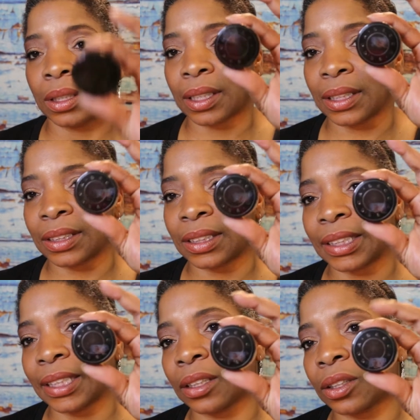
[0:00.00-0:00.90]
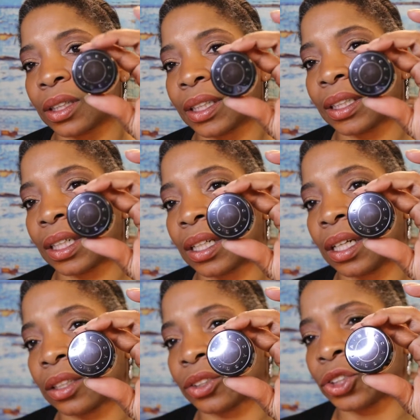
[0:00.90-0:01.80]
concealer in the
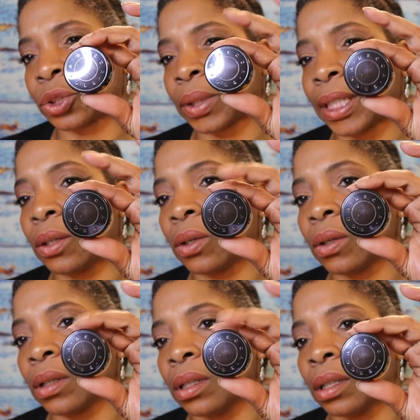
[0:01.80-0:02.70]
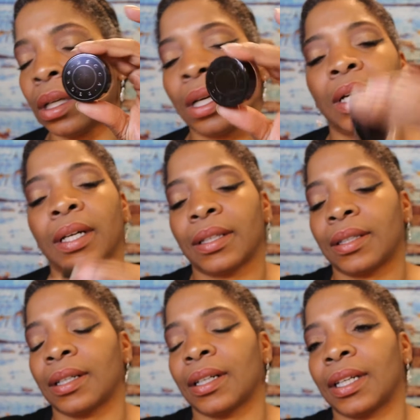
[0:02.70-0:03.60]
color Treacle.
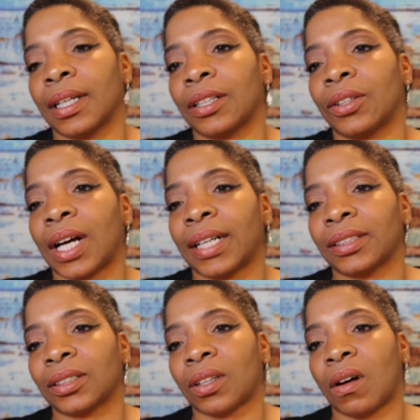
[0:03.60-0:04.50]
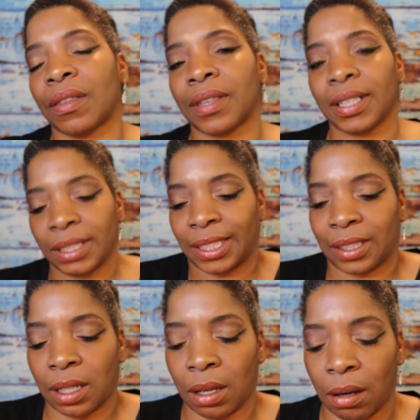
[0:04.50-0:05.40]
Again, you guys saw
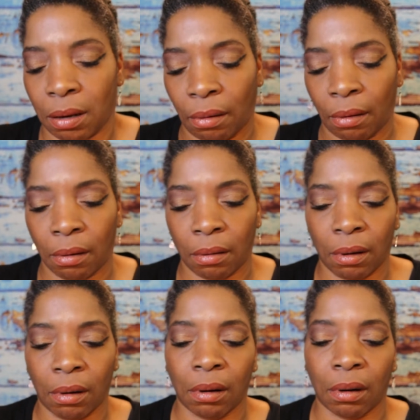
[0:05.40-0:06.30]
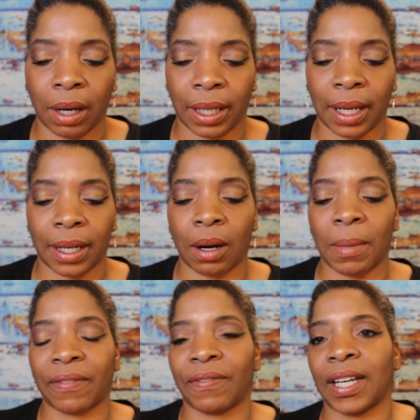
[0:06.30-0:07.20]
this. Oh, I got it on
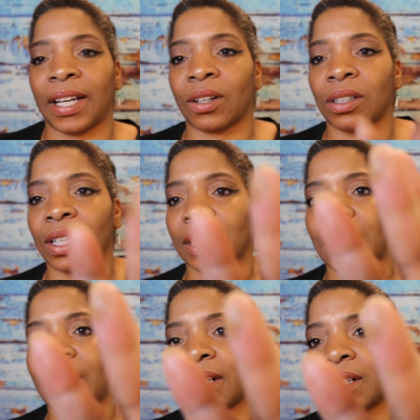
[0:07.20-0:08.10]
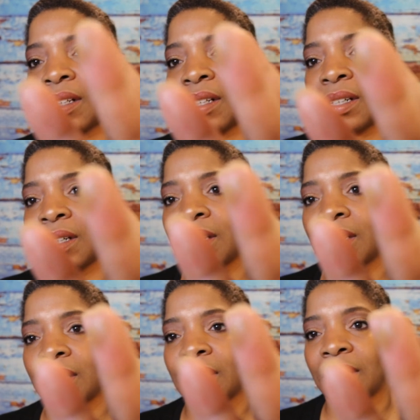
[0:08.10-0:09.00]
my finger, look at that.
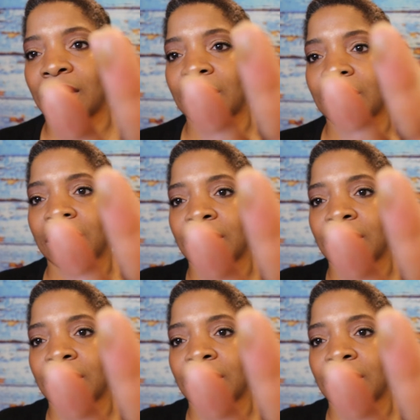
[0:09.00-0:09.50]
I